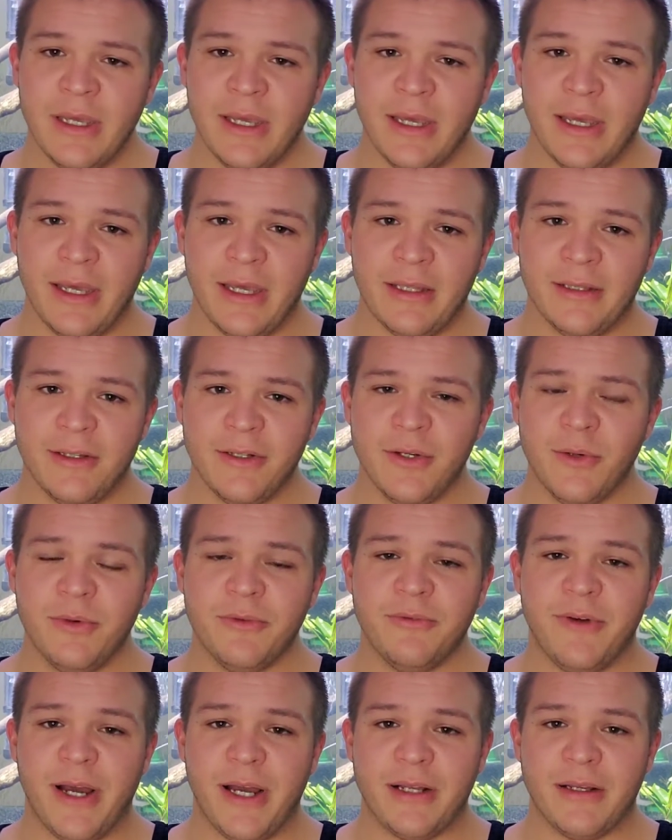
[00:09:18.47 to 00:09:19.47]
and they're doing
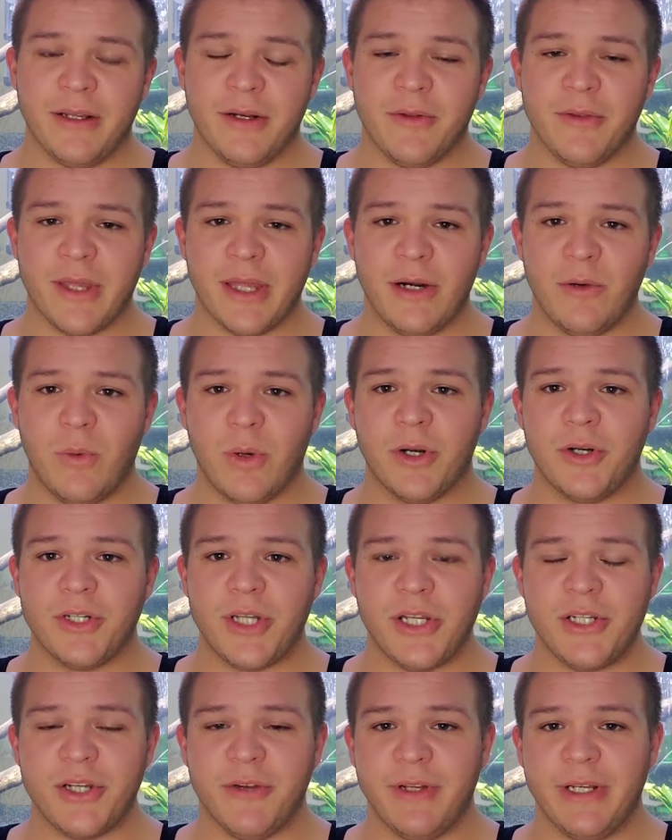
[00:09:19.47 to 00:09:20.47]
fine. You know, they get a water
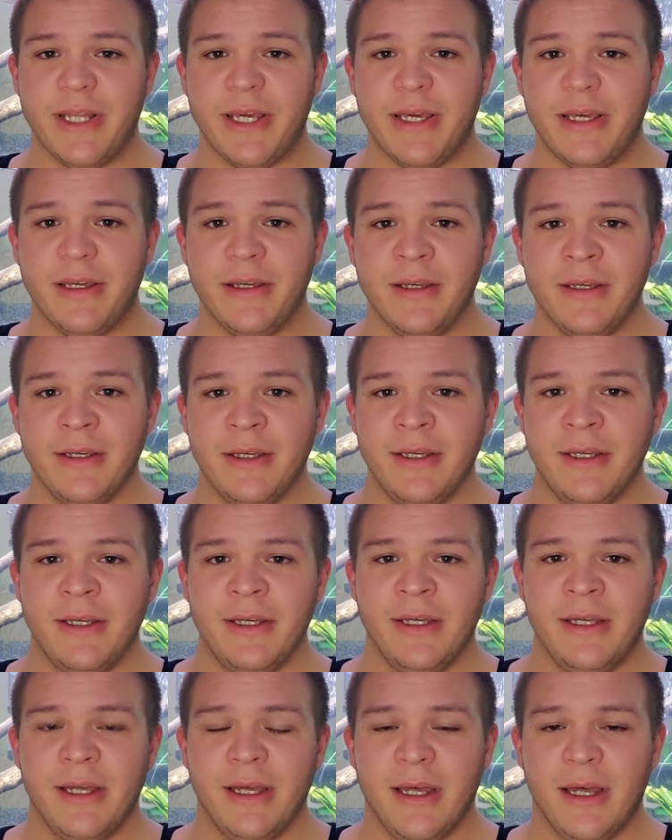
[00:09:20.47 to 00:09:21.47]
change every day,
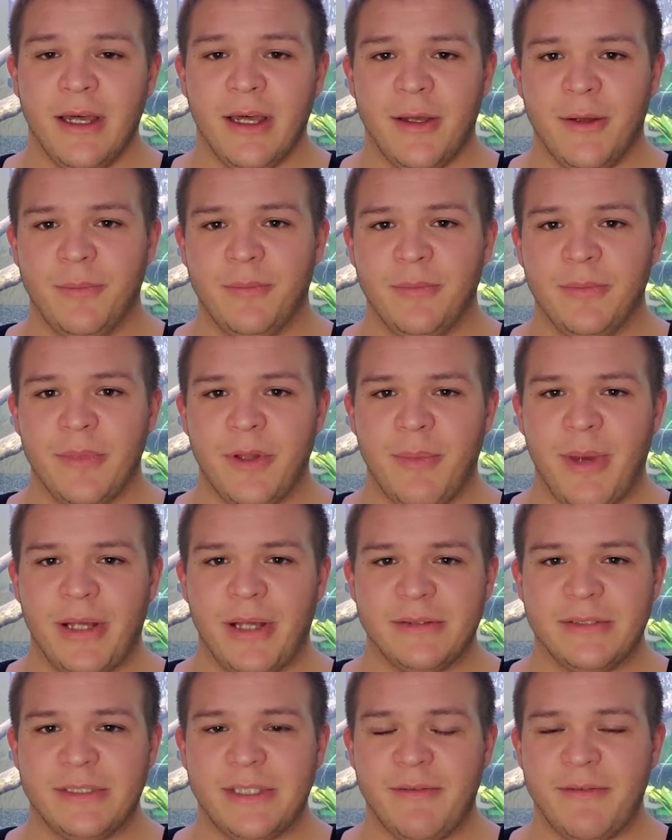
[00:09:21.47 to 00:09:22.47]

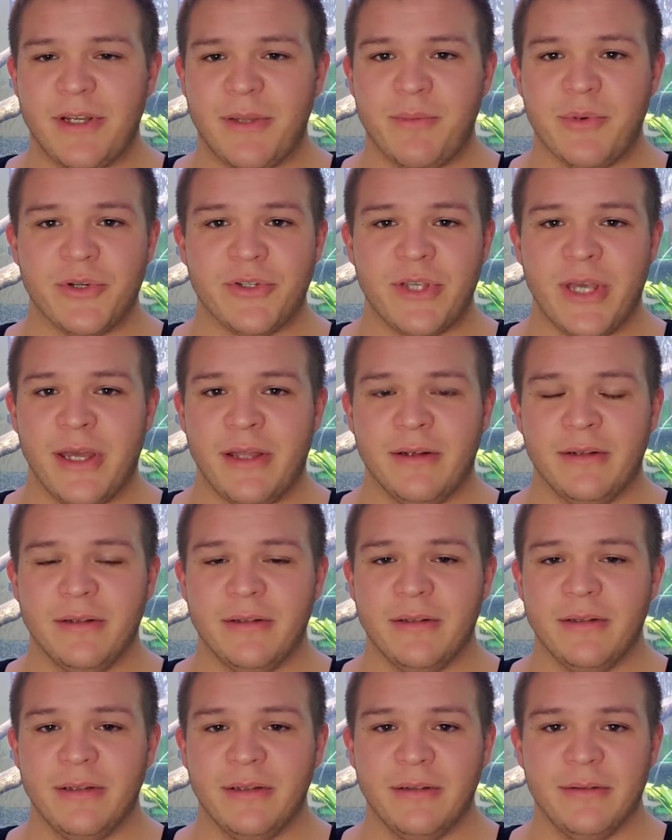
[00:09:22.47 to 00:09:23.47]
about 70%.
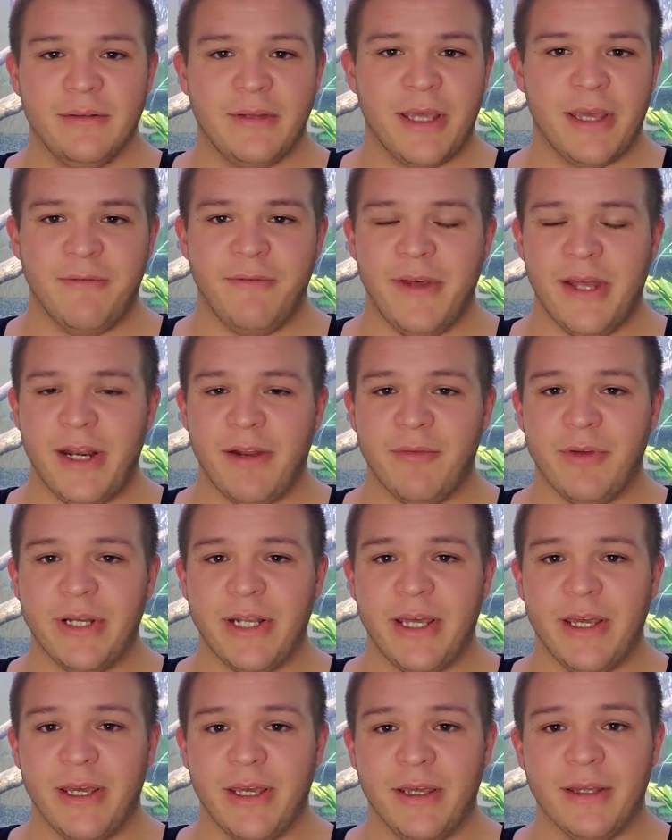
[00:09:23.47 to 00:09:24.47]
They get fed every
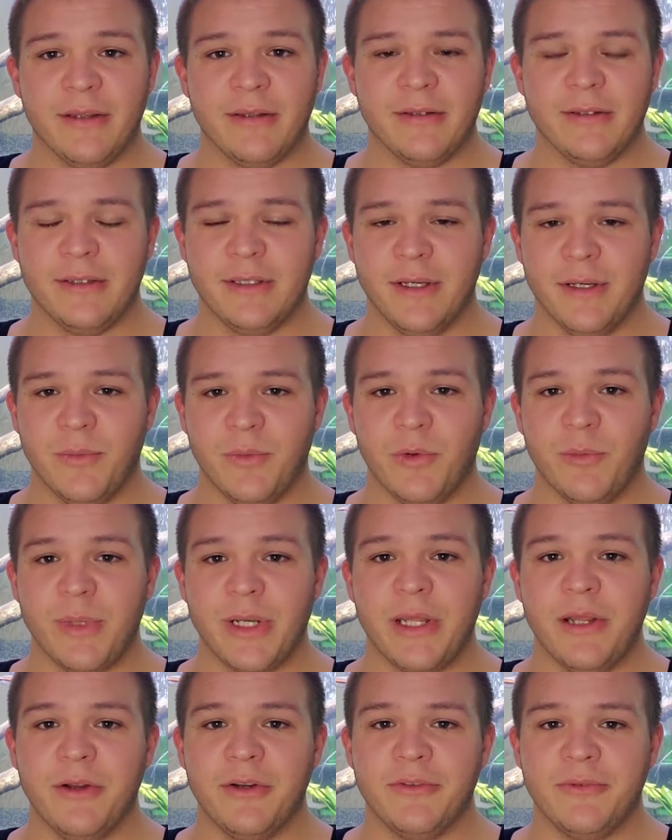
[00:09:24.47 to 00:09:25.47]
day. The room
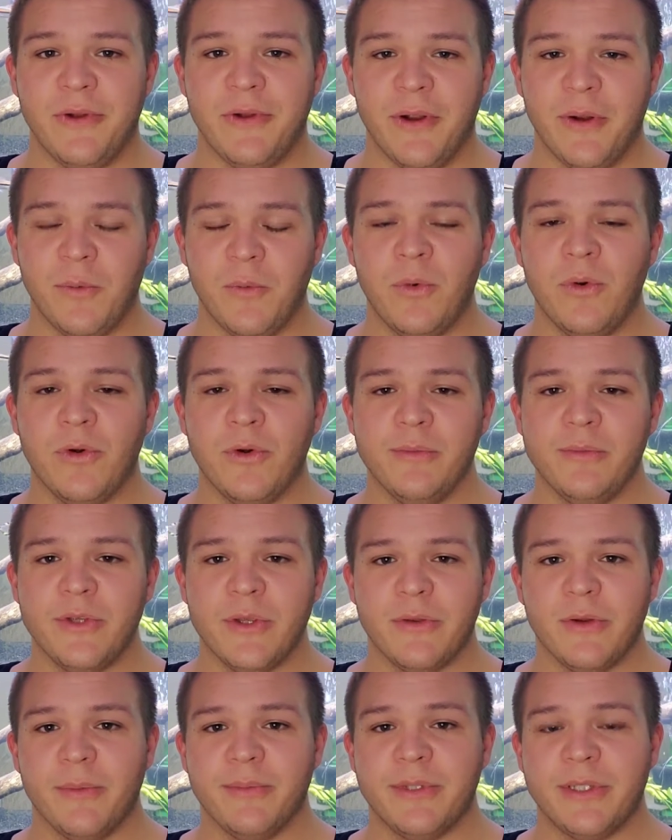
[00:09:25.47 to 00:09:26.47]
in here is very warm, so
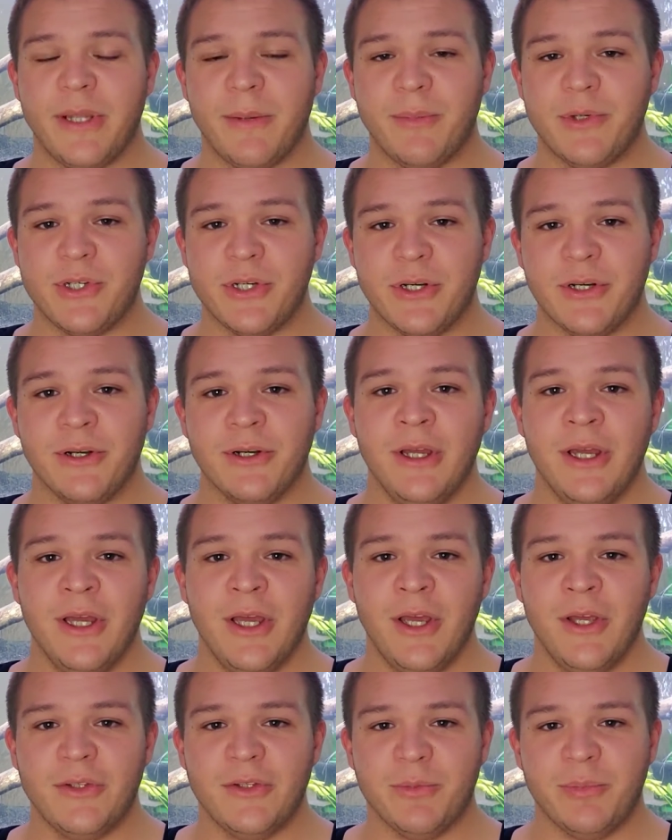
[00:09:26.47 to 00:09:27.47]
they're up to temperature,
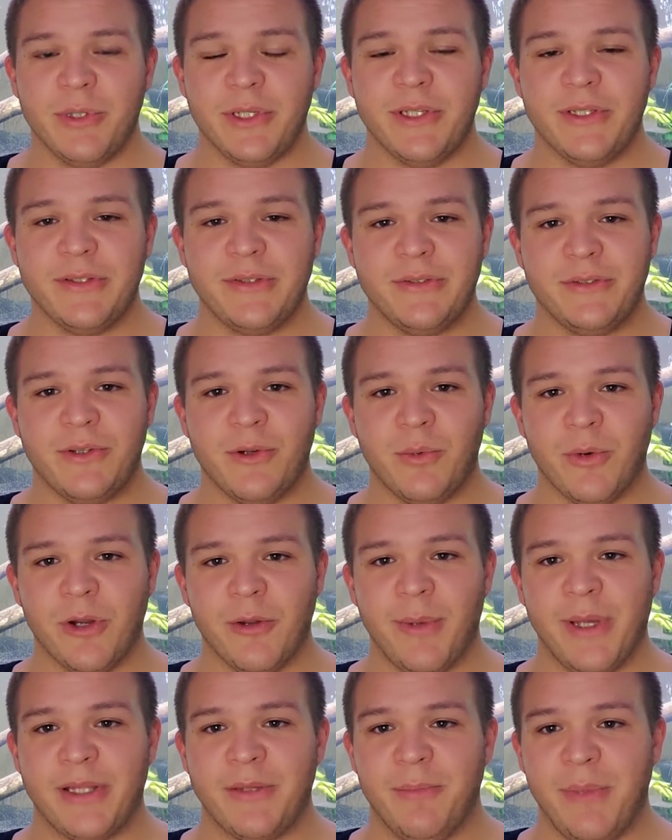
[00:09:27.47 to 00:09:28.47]
so please don't worry
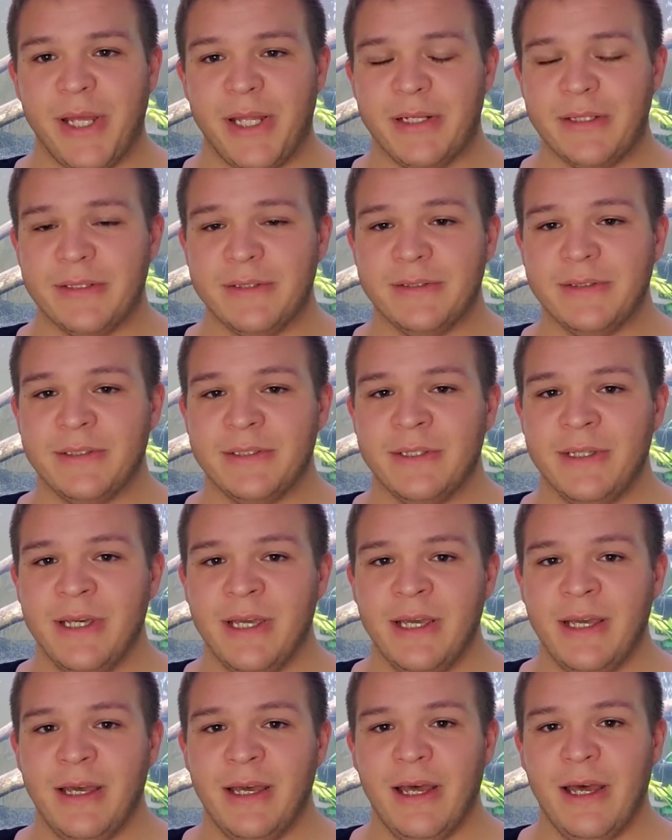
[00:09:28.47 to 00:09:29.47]
about the betas.
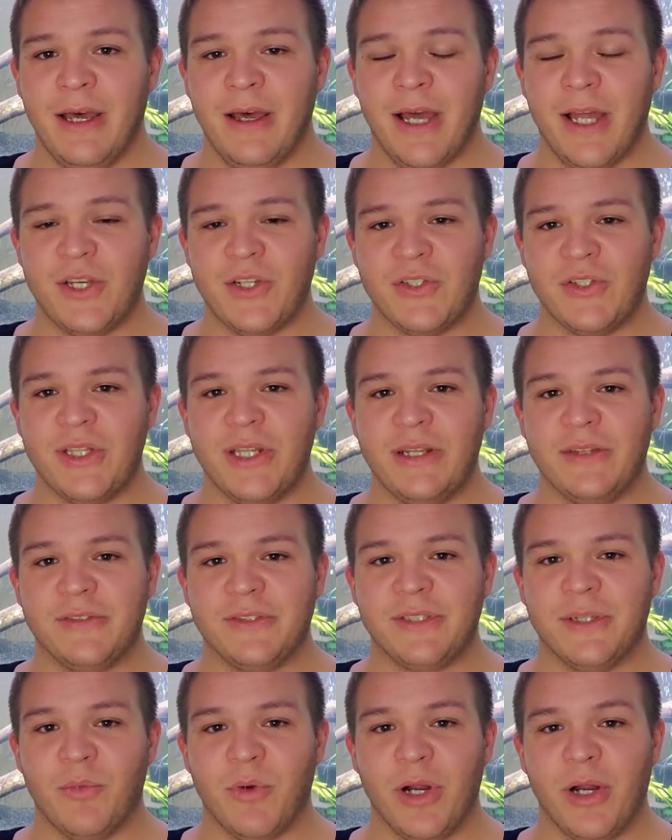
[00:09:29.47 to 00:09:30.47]
I just needed
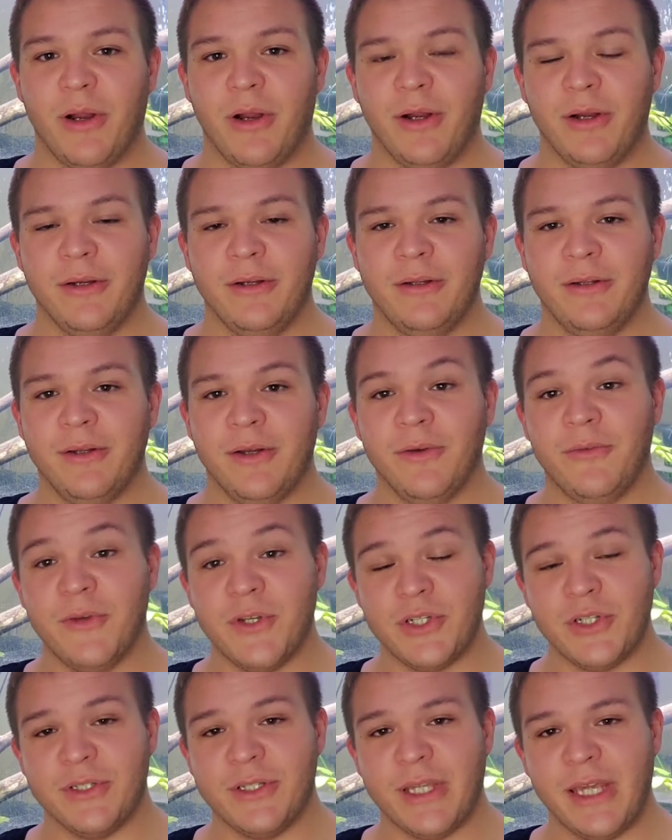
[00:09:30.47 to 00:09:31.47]
somewhere
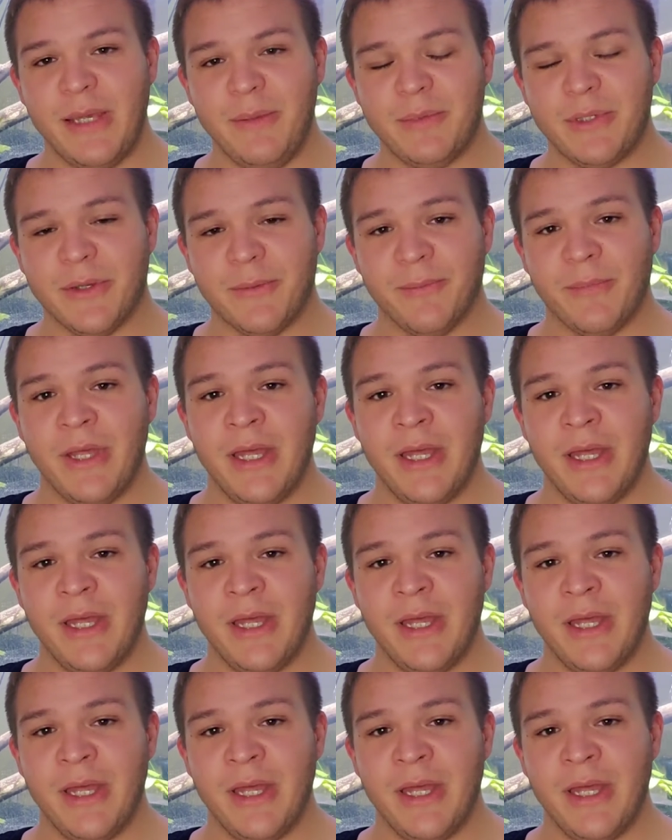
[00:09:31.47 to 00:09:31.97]
efficient to keep them.